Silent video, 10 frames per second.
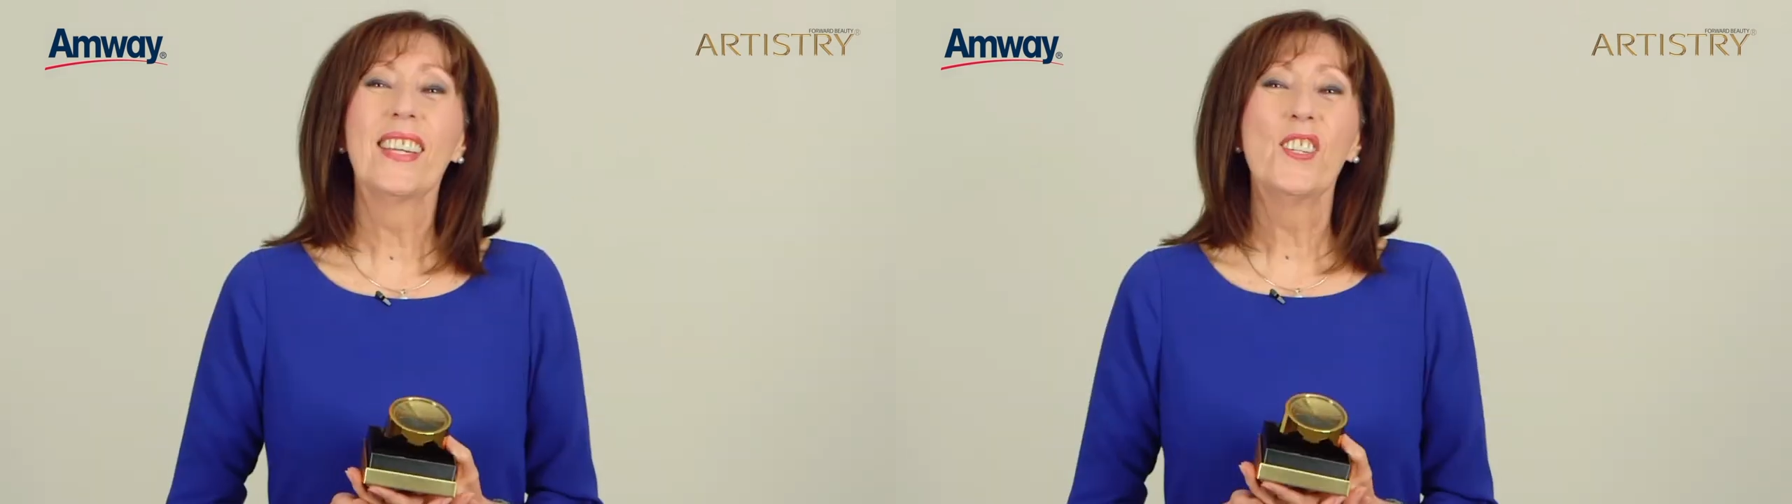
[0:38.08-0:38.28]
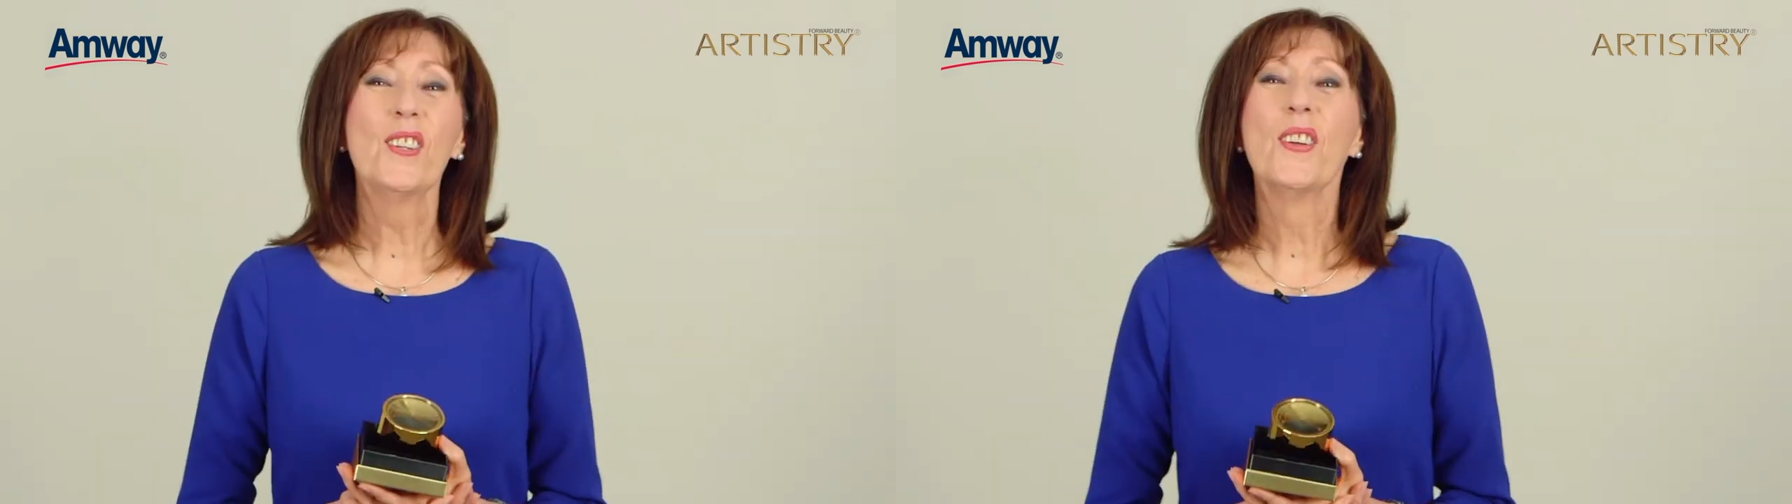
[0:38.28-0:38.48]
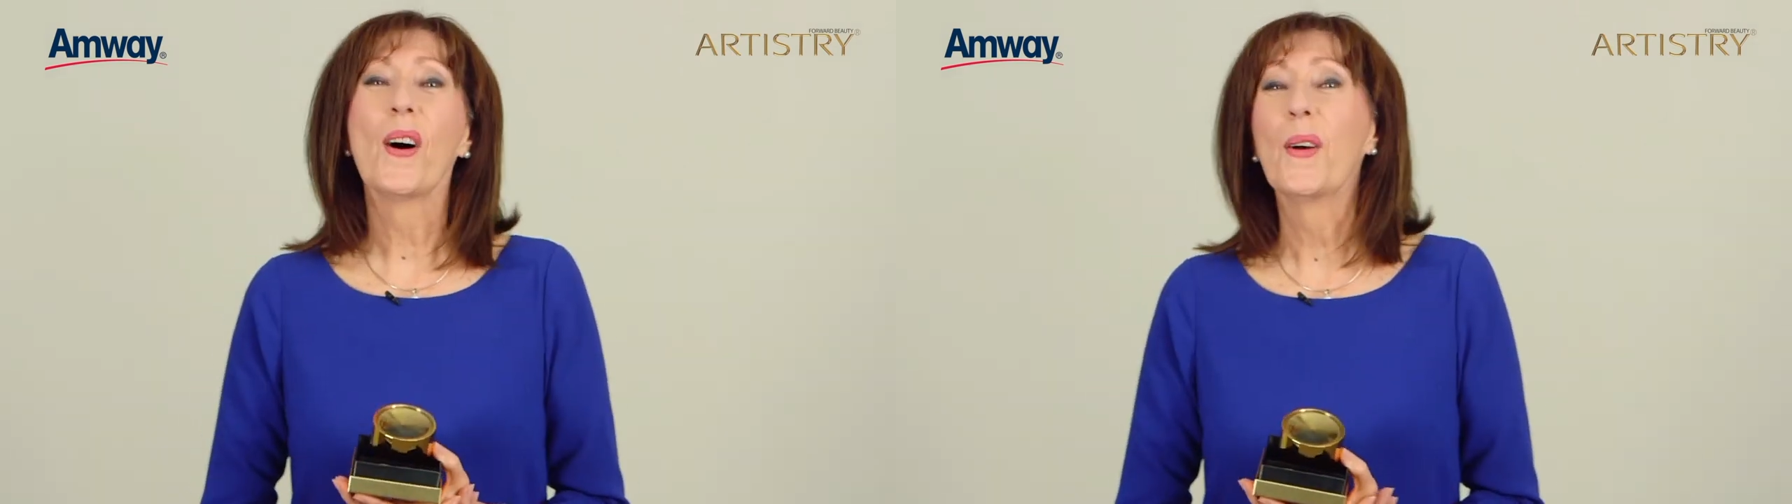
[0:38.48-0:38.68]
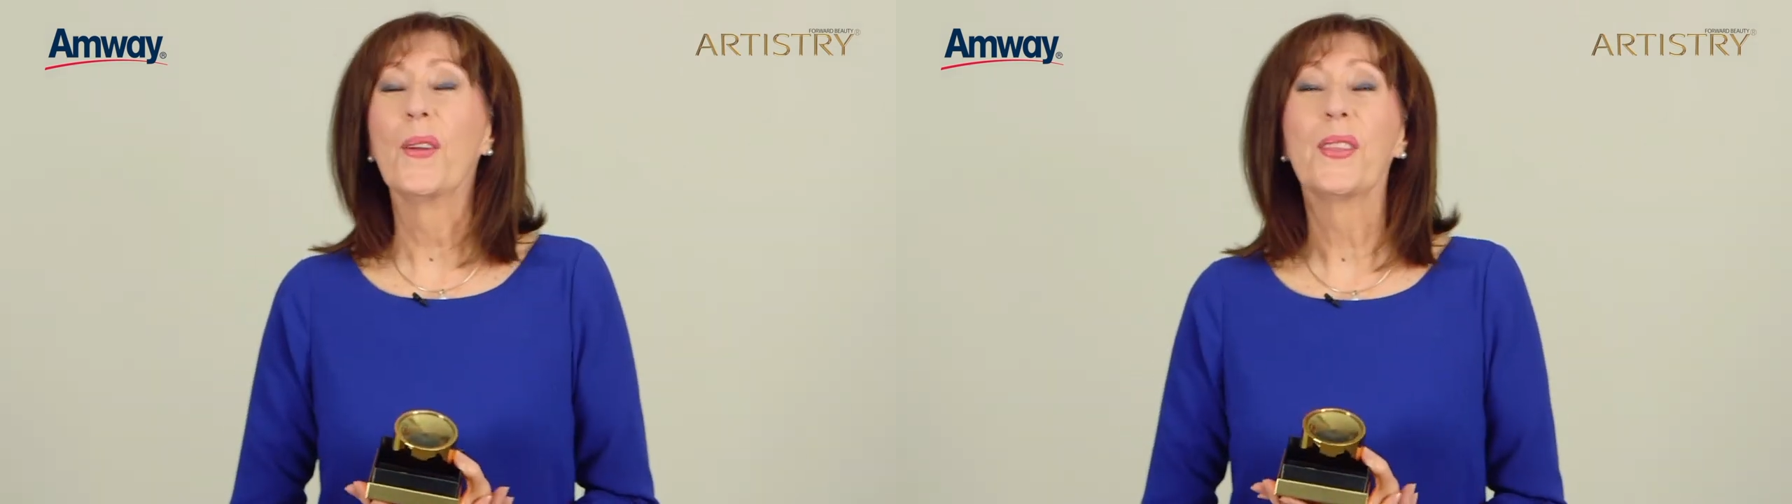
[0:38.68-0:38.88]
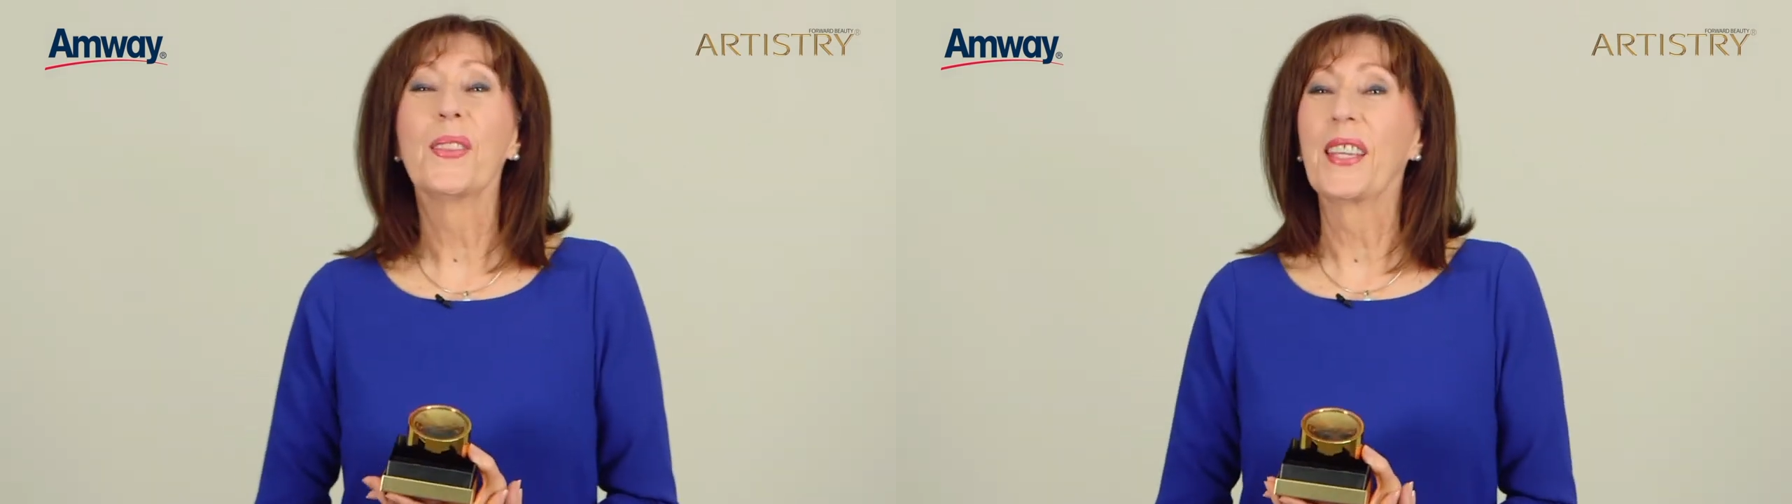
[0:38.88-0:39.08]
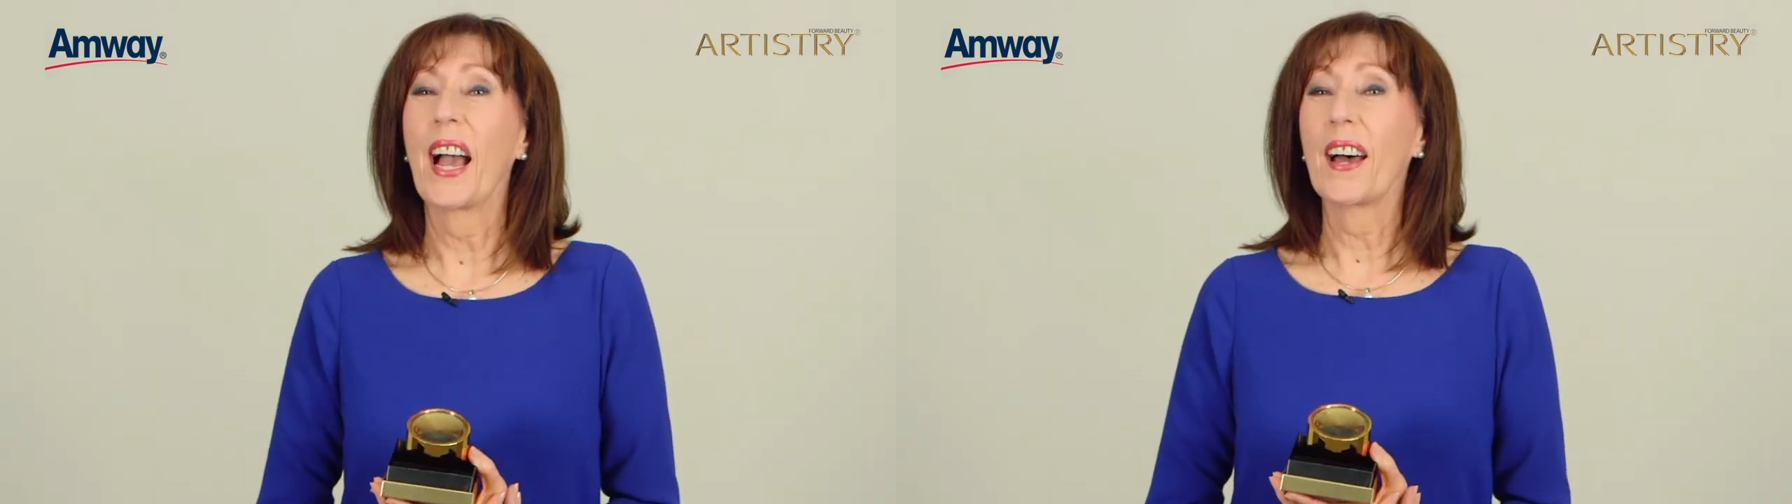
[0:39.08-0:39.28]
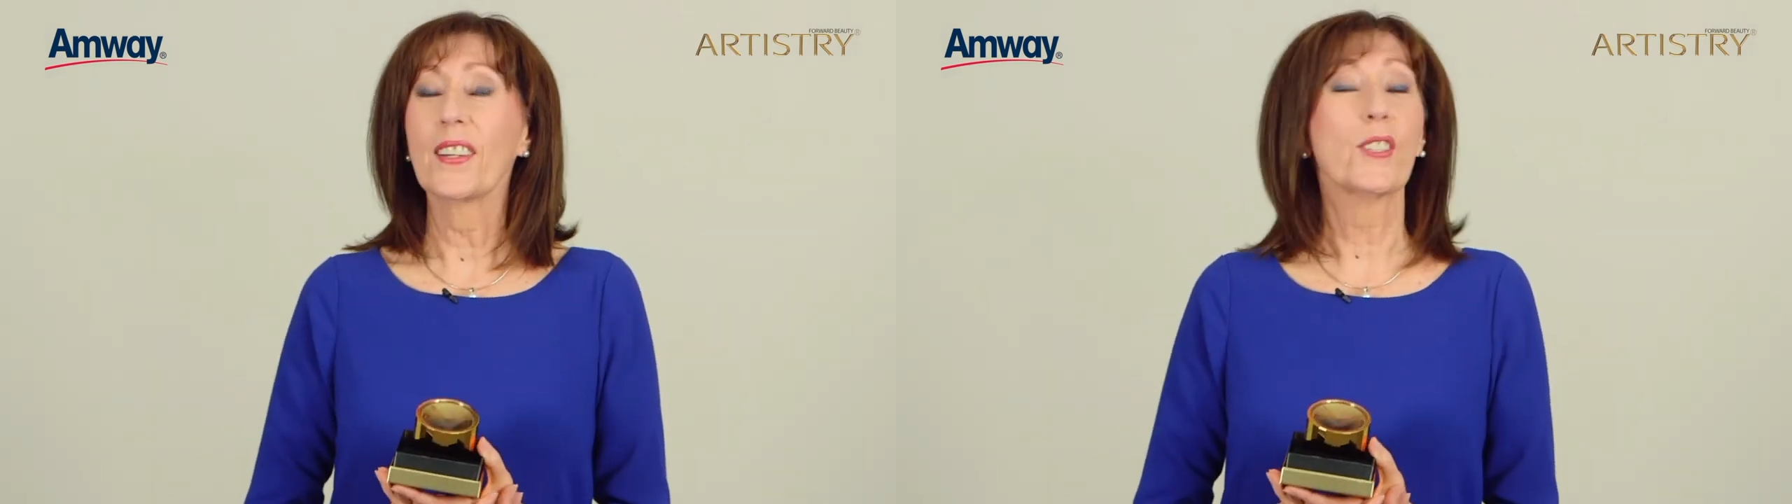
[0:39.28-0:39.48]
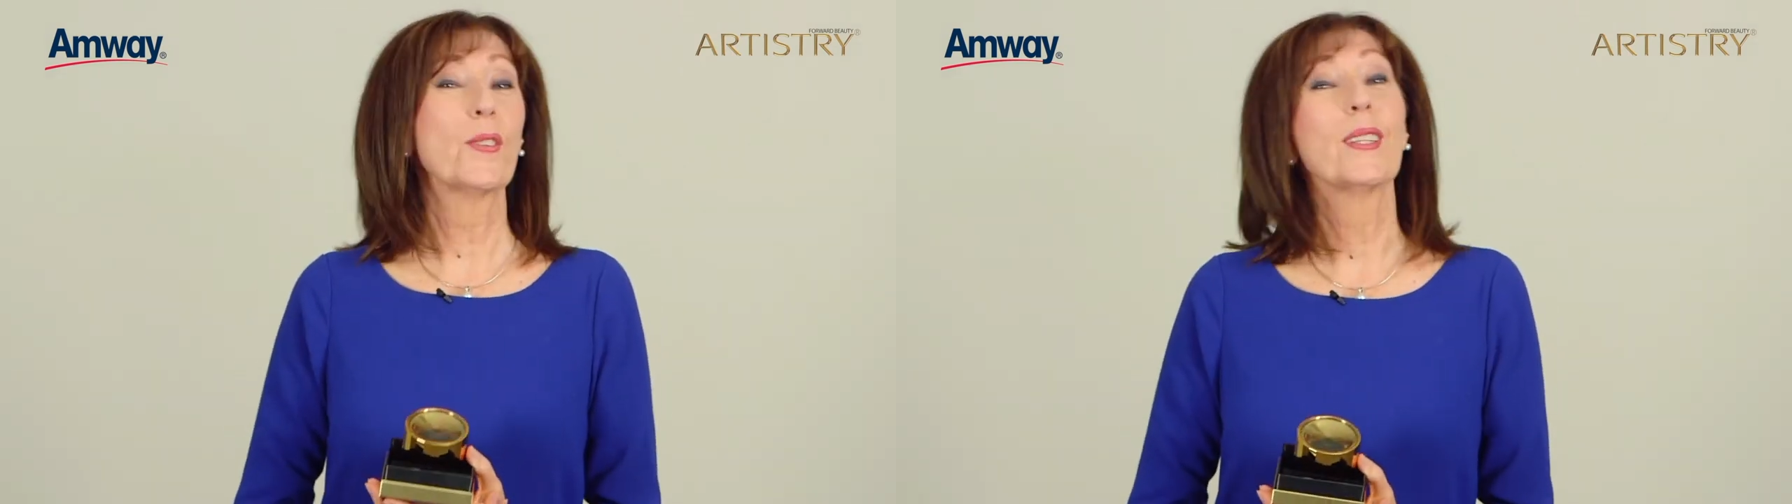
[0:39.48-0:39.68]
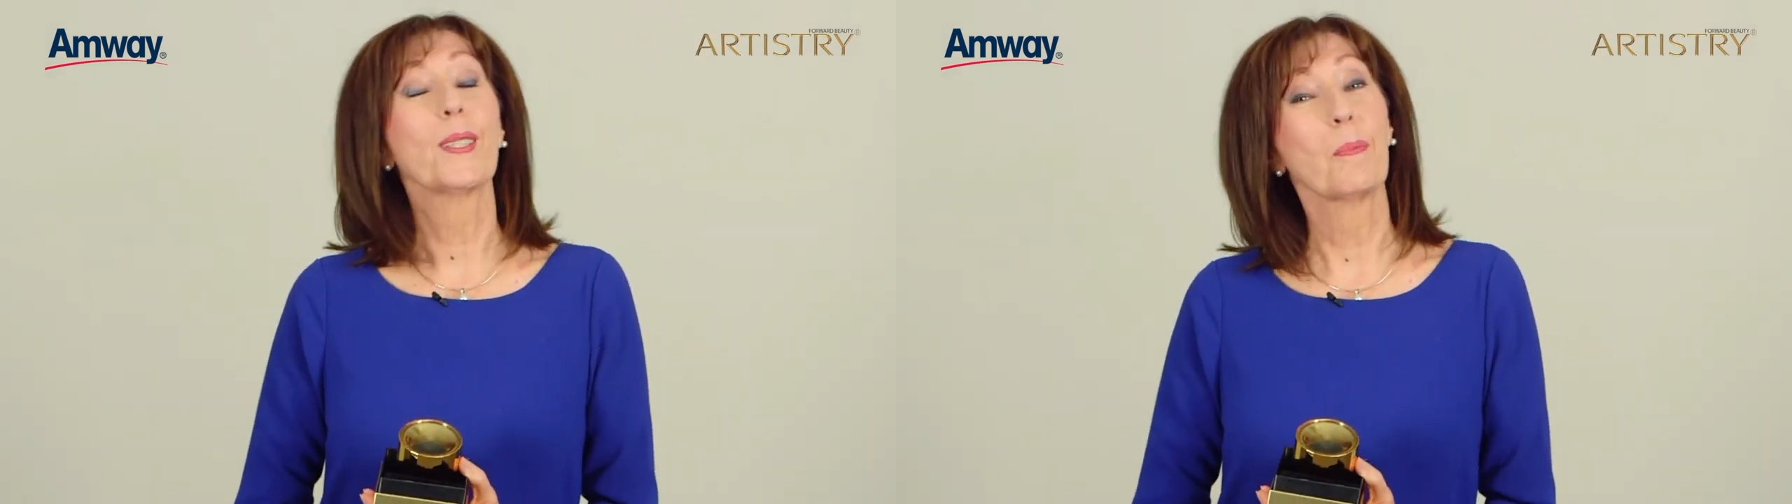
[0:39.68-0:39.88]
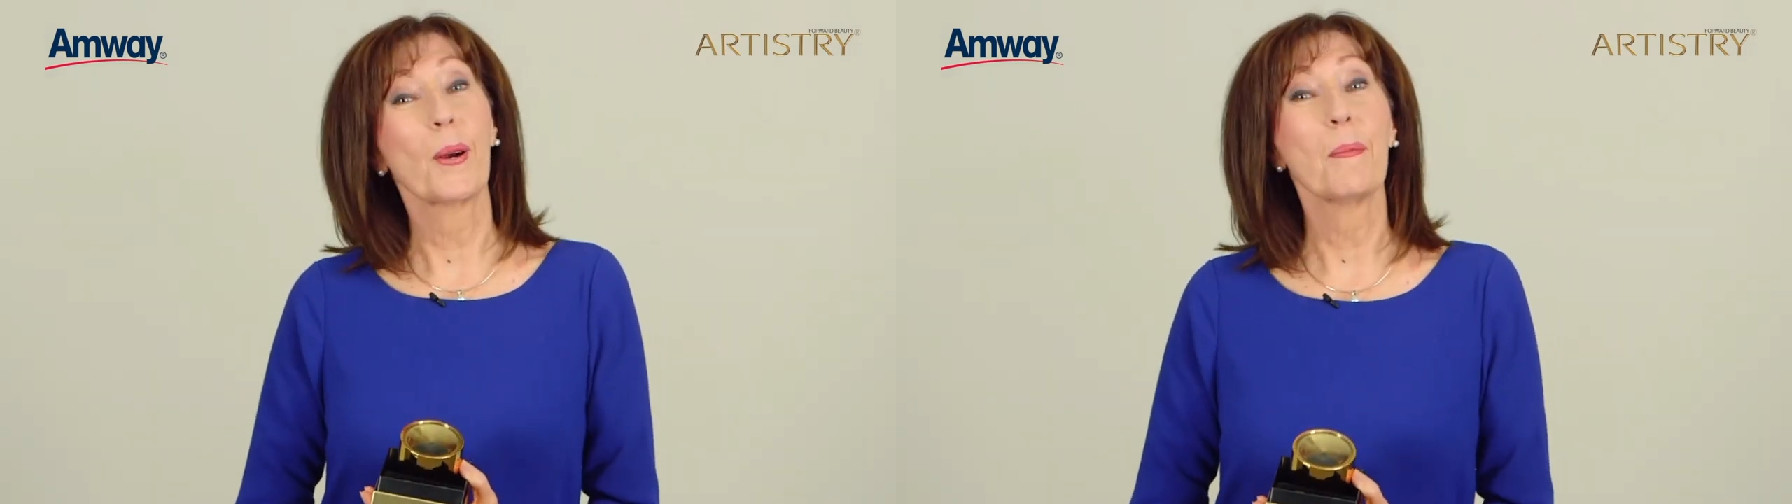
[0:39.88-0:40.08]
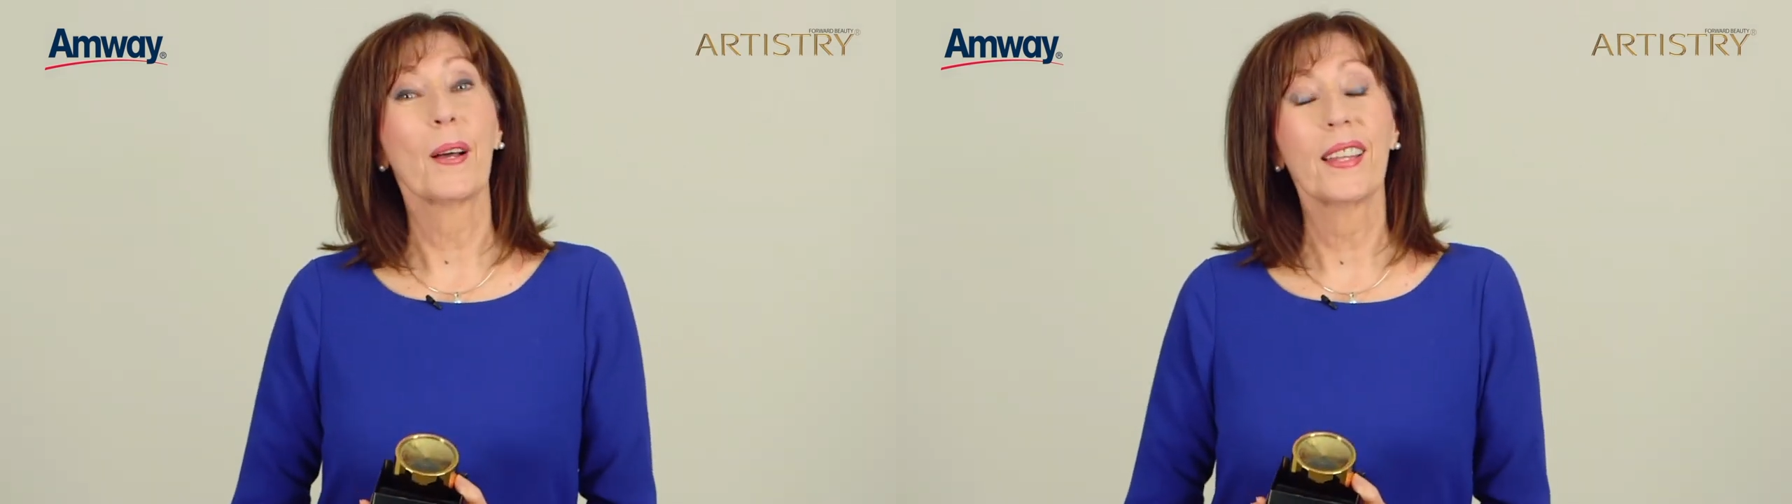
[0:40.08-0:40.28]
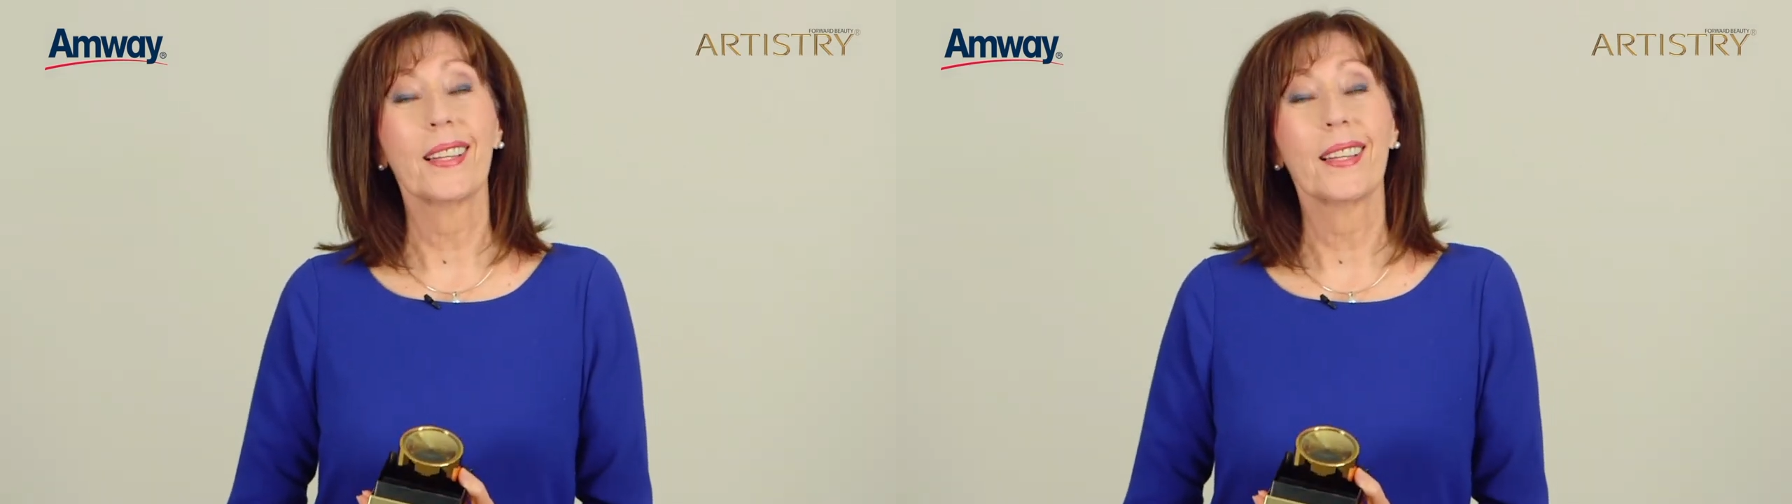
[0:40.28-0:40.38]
Did you know that the ARTISTRY Suprema